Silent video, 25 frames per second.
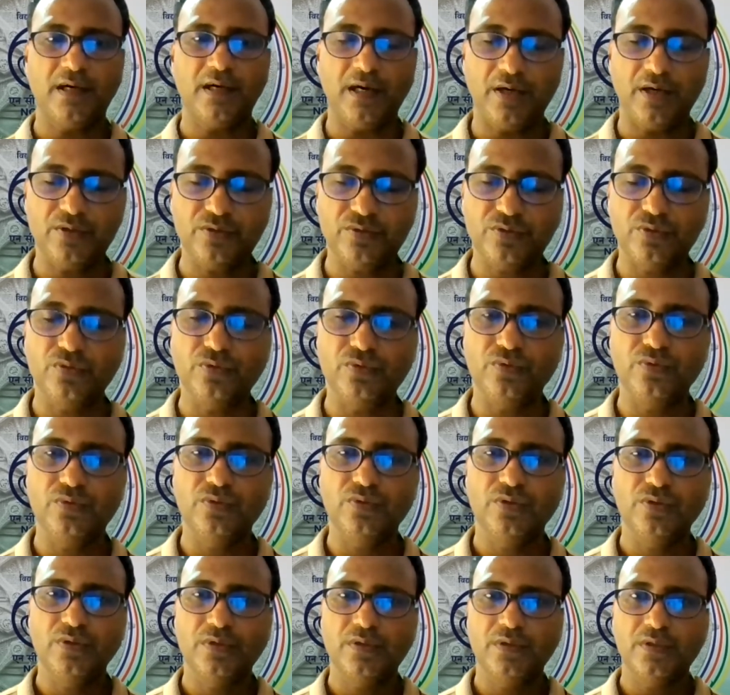how
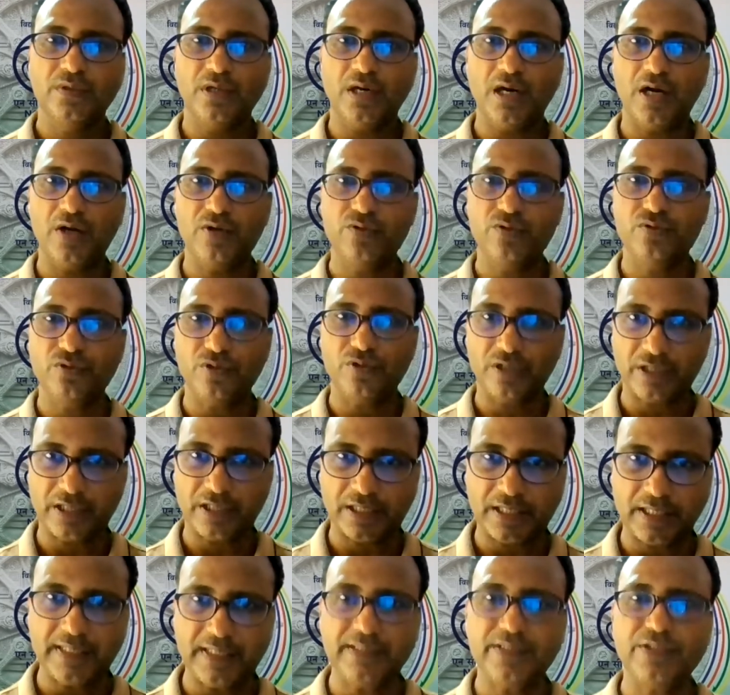to
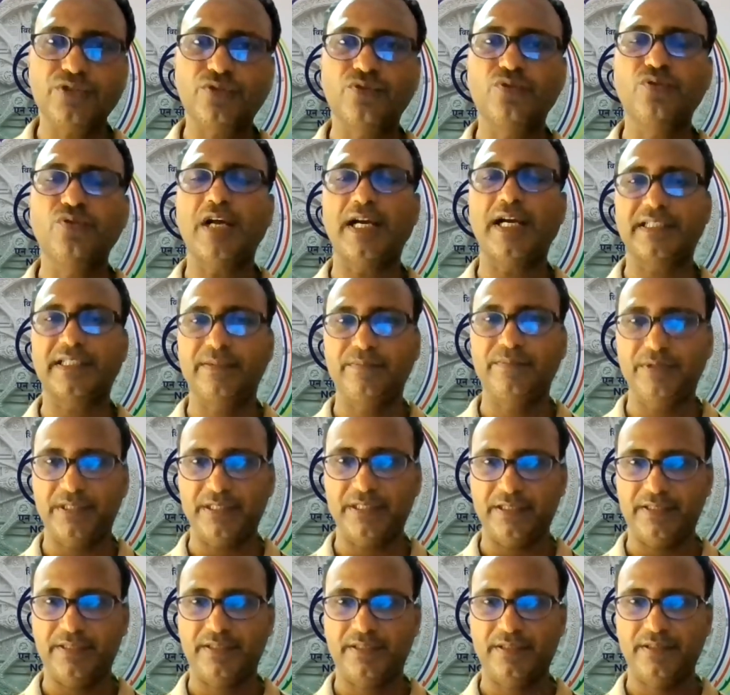organize school
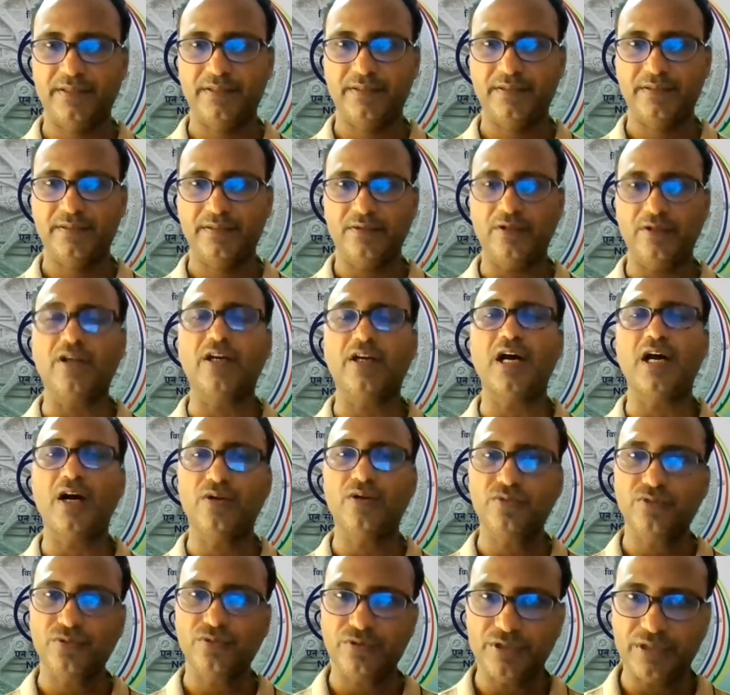activities or
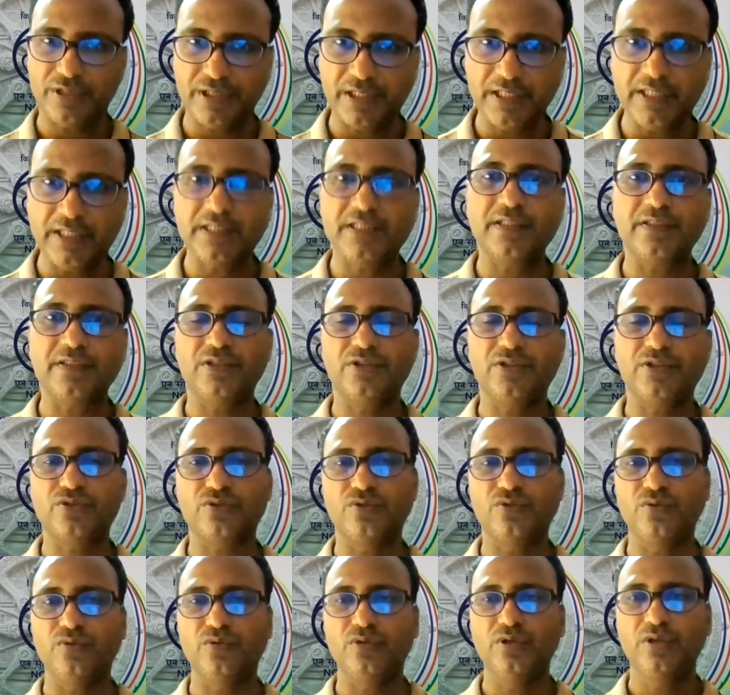how to teach in the
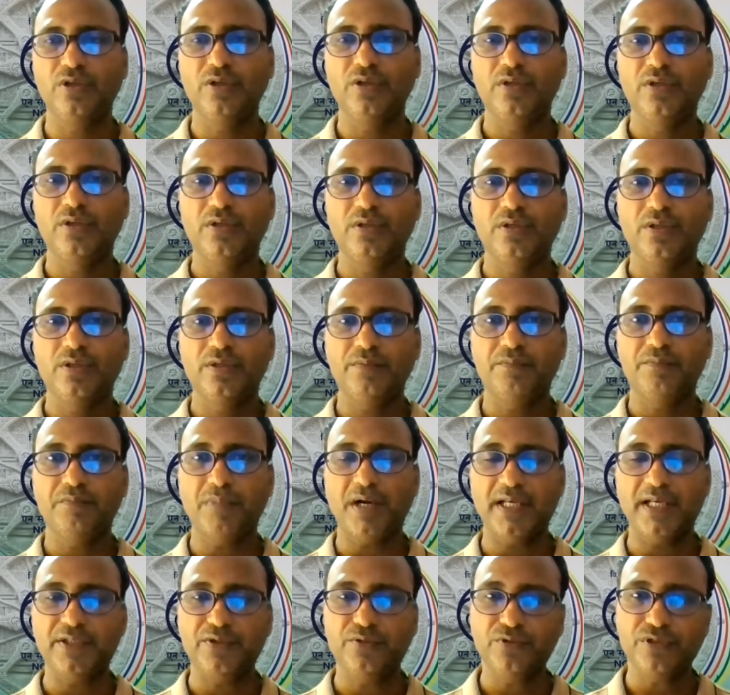school
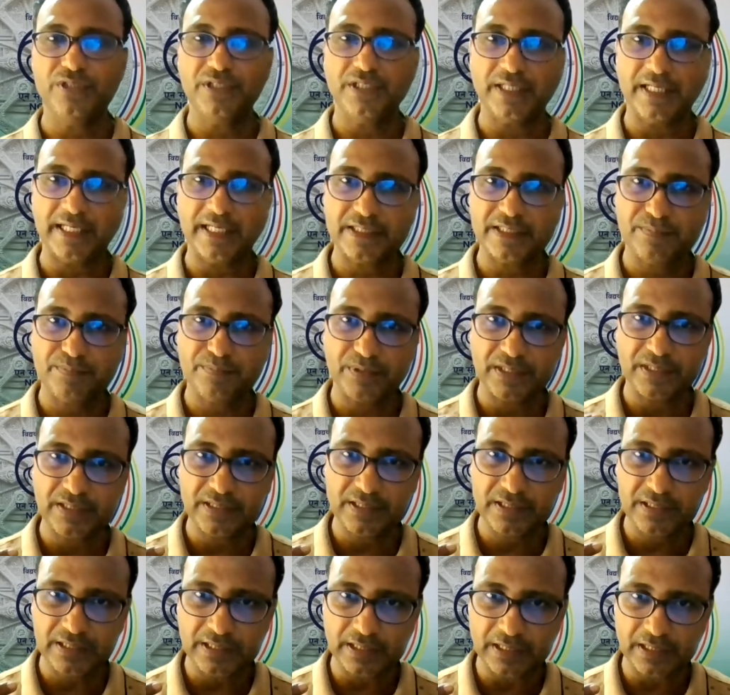by using
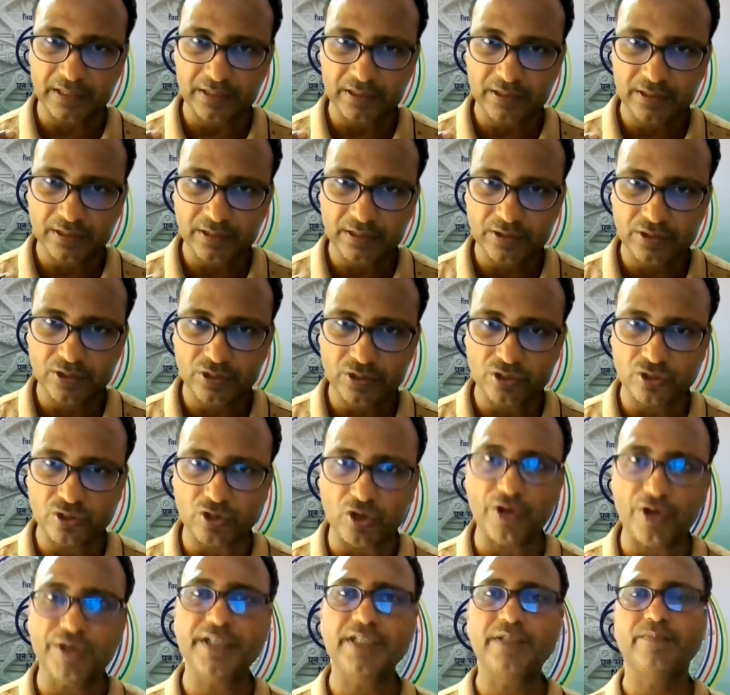experiential
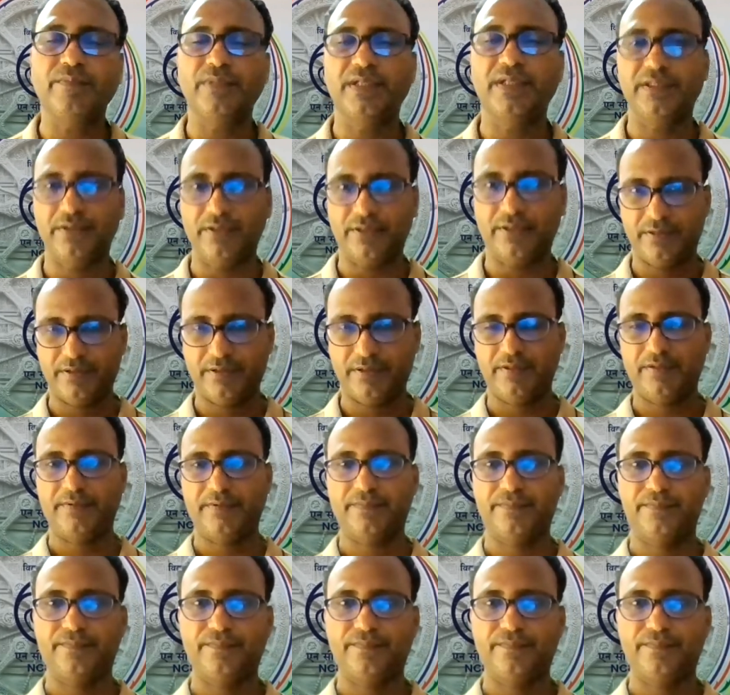learning methods.